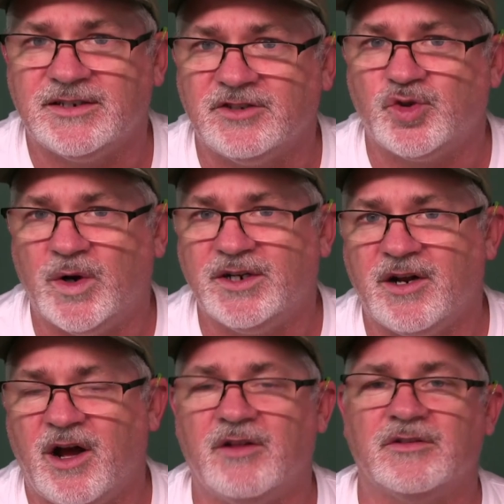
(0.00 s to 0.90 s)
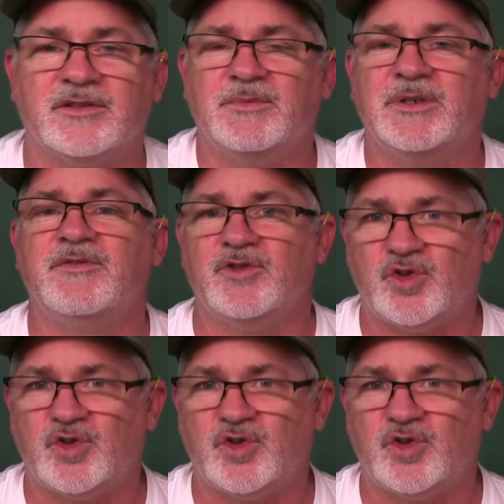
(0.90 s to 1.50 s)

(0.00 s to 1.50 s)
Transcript: She said, $20. I'm going to give you